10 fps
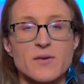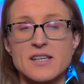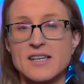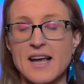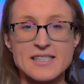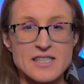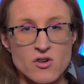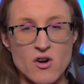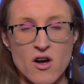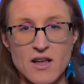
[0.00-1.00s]
It was a nice
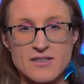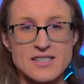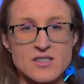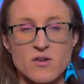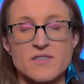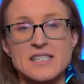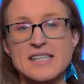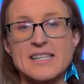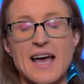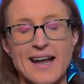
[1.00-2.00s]
little call out to sort of
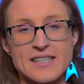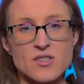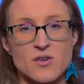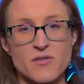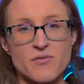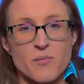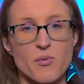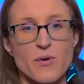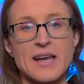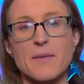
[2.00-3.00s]
see that sort of
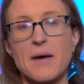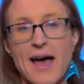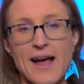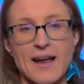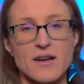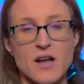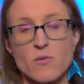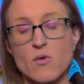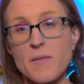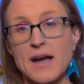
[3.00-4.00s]
bring back
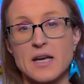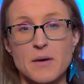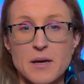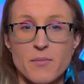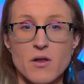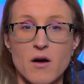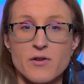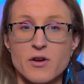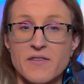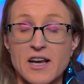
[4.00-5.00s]
and reminding people
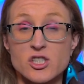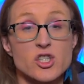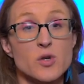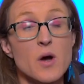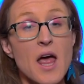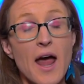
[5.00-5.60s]
of Unification 2,